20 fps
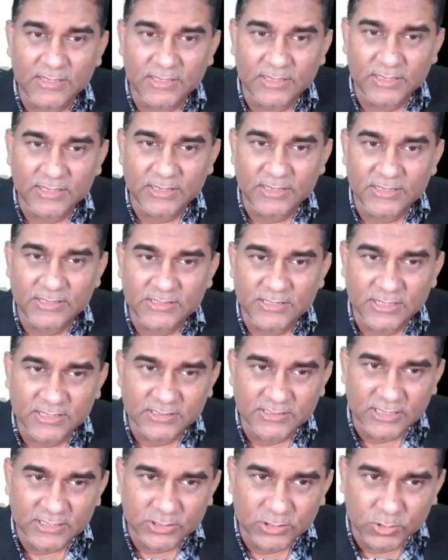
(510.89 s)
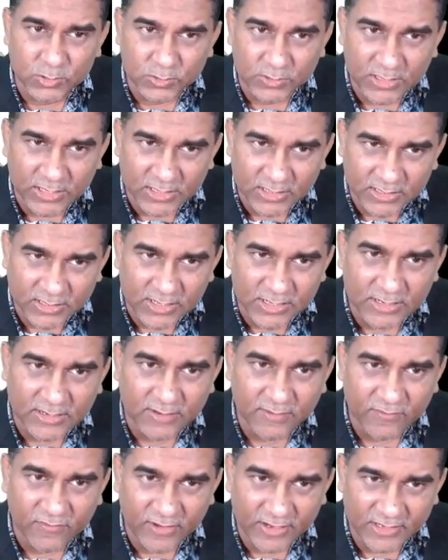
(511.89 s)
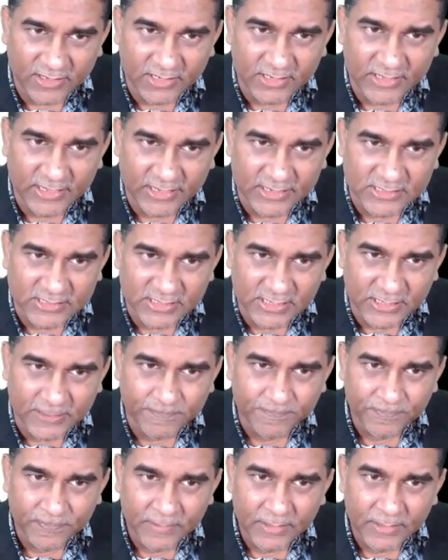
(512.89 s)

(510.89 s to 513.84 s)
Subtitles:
is a saturated fatty acid.